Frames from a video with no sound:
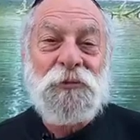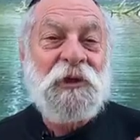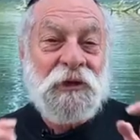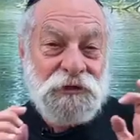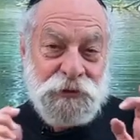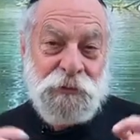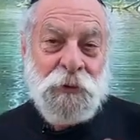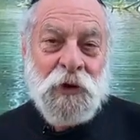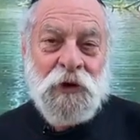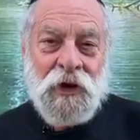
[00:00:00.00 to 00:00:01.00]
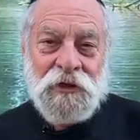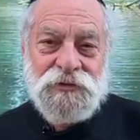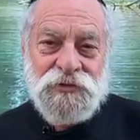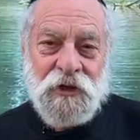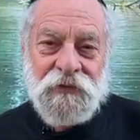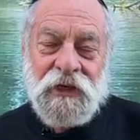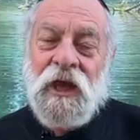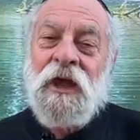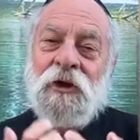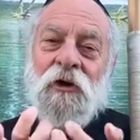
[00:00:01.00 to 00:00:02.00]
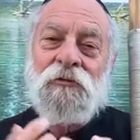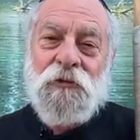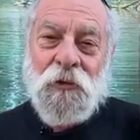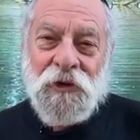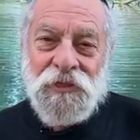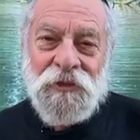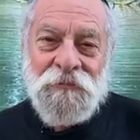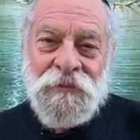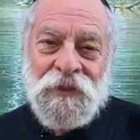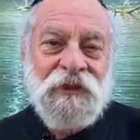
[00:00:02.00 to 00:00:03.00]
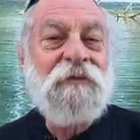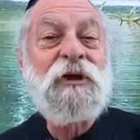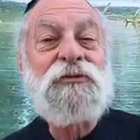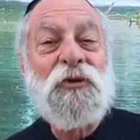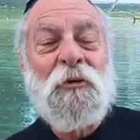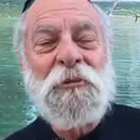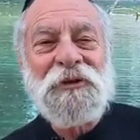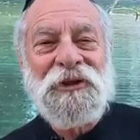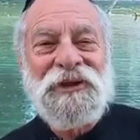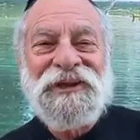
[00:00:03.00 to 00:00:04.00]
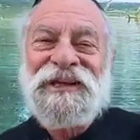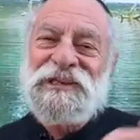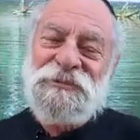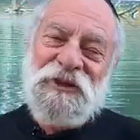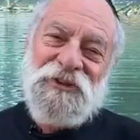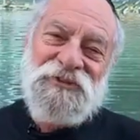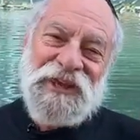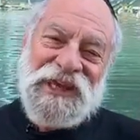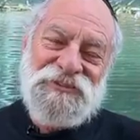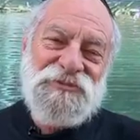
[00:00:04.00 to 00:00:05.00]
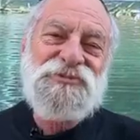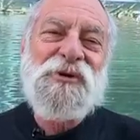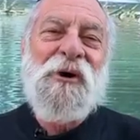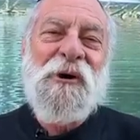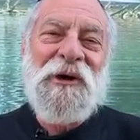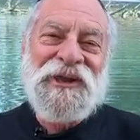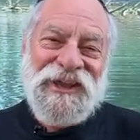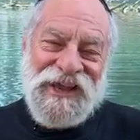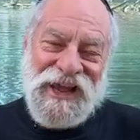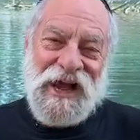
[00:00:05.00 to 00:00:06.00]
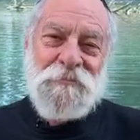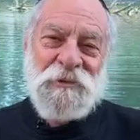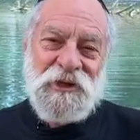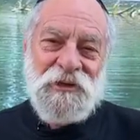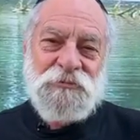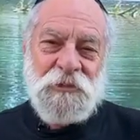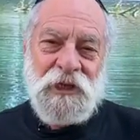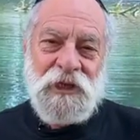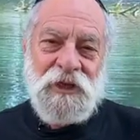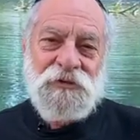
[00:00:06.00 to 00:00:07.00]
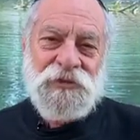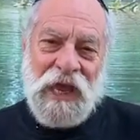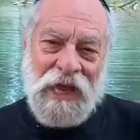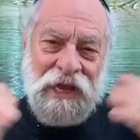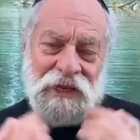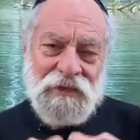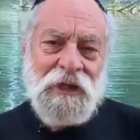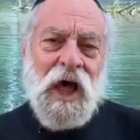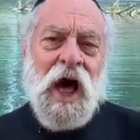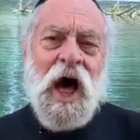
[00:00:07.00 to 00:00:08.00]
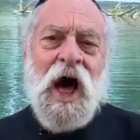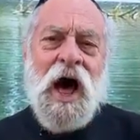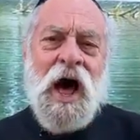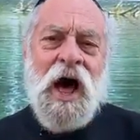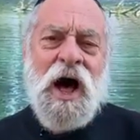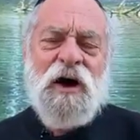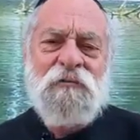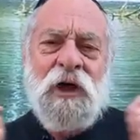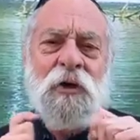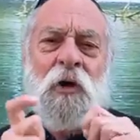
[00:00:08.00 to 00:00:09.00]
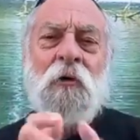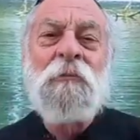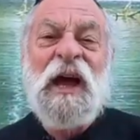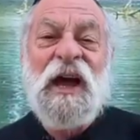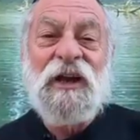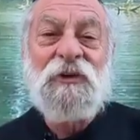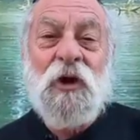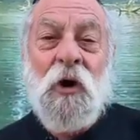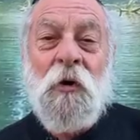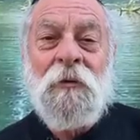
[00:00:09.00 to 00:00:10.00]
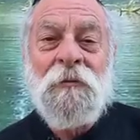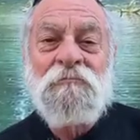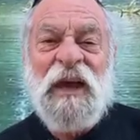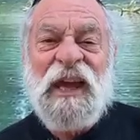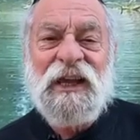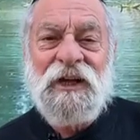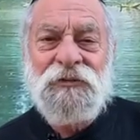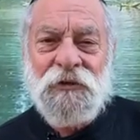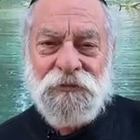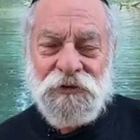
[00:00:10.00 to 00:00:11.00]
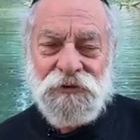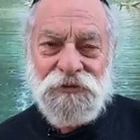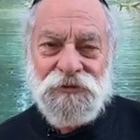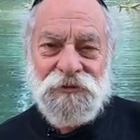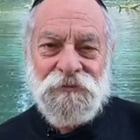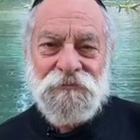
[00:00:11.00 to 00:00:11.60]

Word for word: because you'll be more conscious of it. Go forth. Live exuberantly. Spread the seeds of joy, happiness, peace, and love. Go mad. Go make a difference.